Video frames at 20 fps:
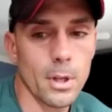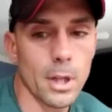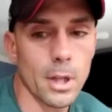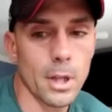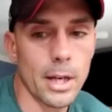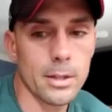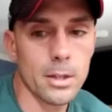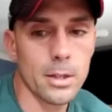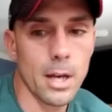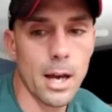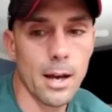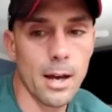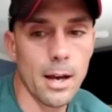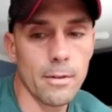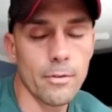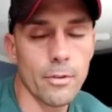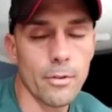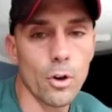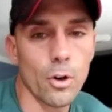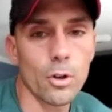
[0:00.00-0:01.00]
like to
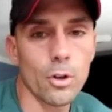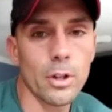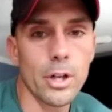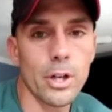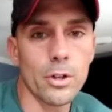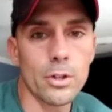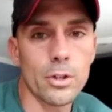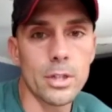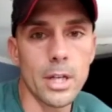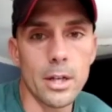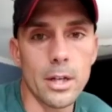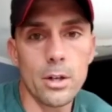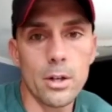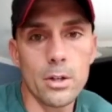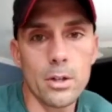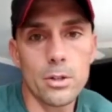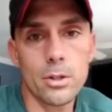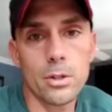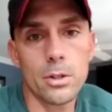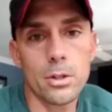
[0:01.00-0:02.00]
have earlier
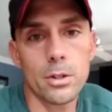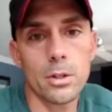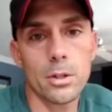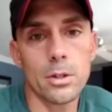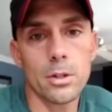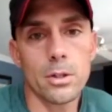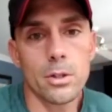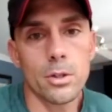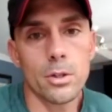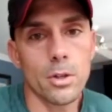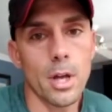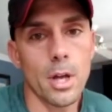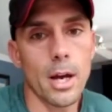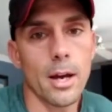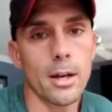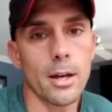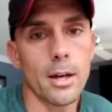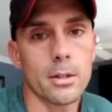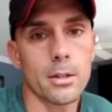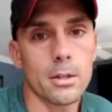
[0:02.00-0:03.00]
dinners so
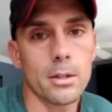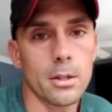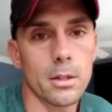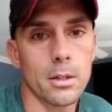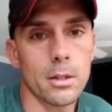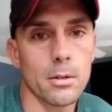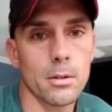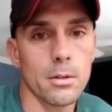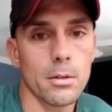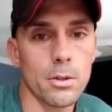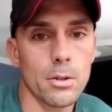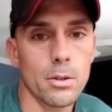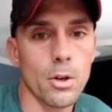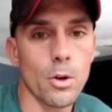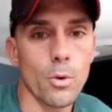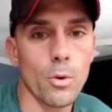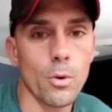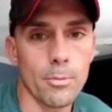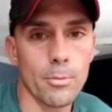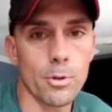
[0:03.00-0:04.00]
that
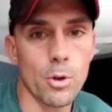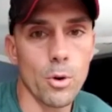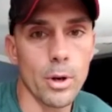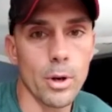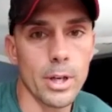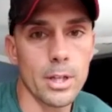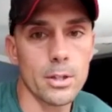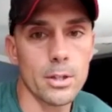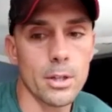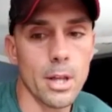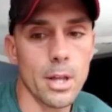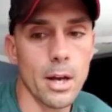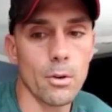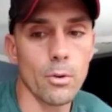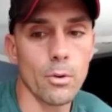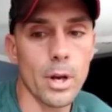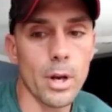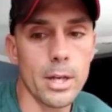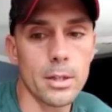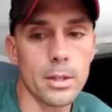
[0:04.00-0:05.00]
when I'm going into
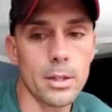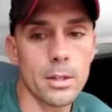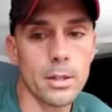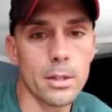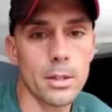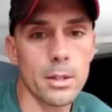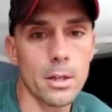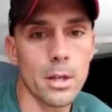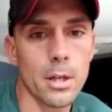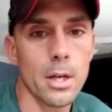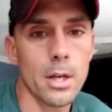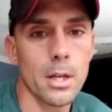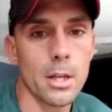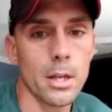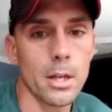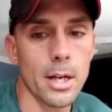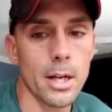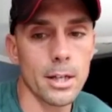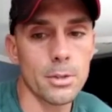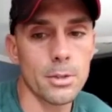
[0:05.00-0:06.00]
that race
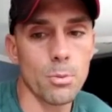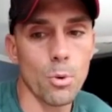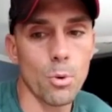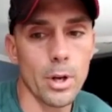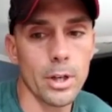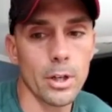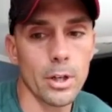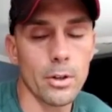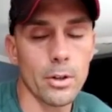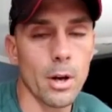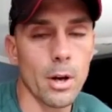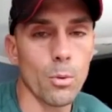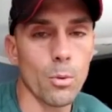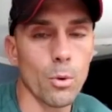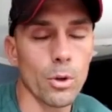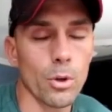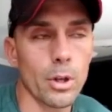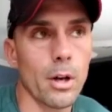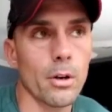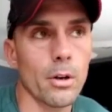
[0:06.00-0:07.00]
the next morning or
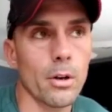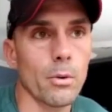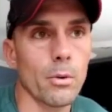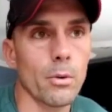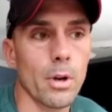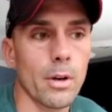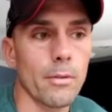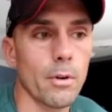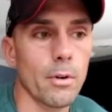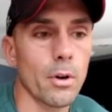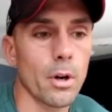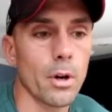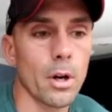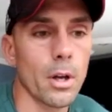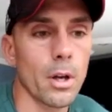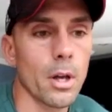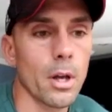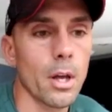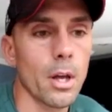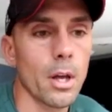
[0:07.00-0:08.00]
that workout or
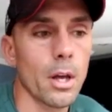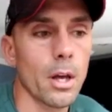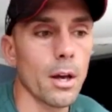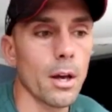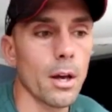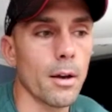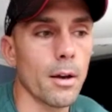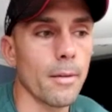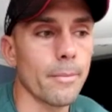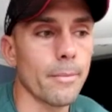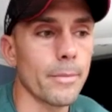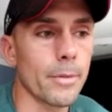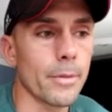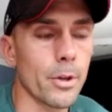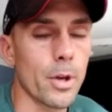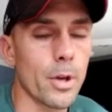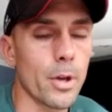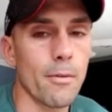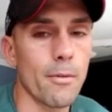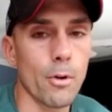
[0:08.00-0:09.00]
whatever,
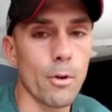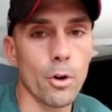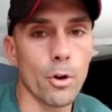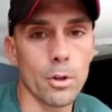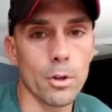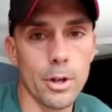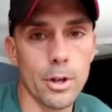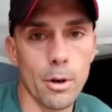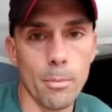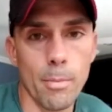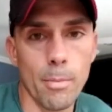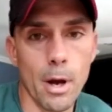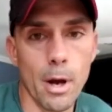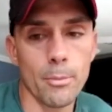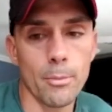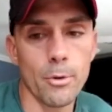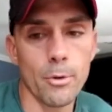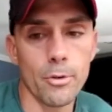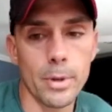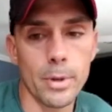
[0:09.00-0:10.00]
you have an earlier
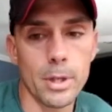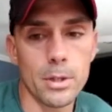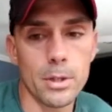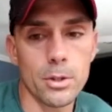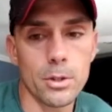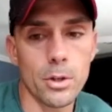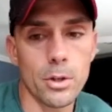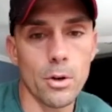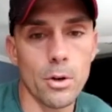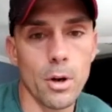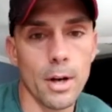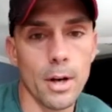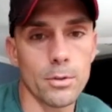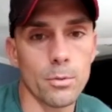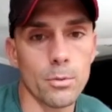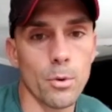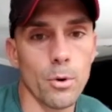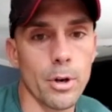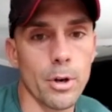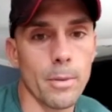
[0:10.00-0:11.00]
bowel movement so you don't
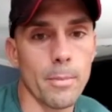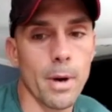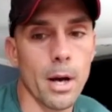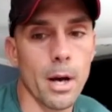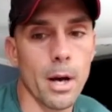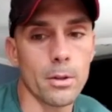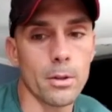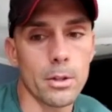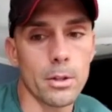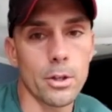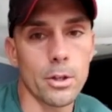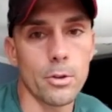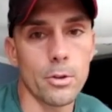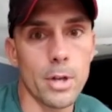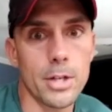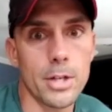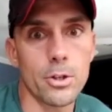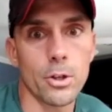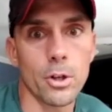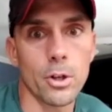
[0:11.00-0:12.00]
have to worry about
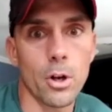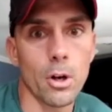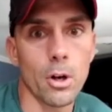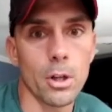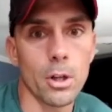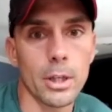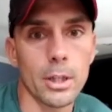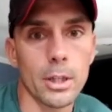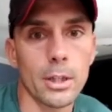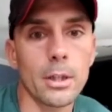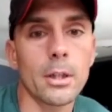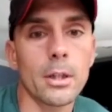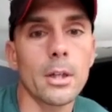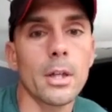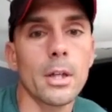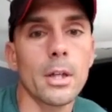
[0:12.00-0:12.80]
nature calling